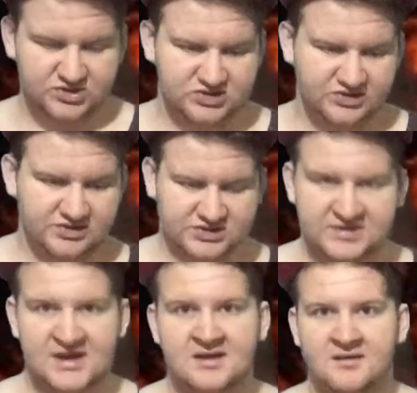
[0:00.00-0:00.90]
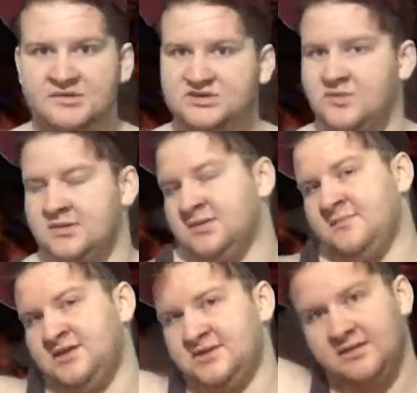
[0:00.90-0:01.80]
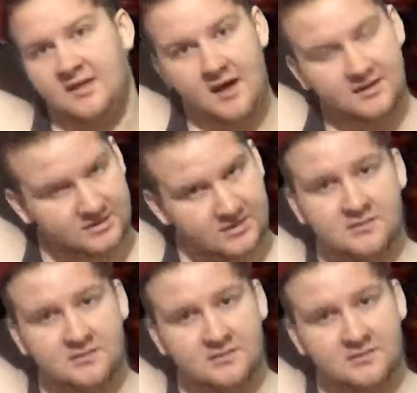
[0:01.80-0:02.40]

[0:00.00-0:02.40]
So there's that. I'm just wanting to mention that.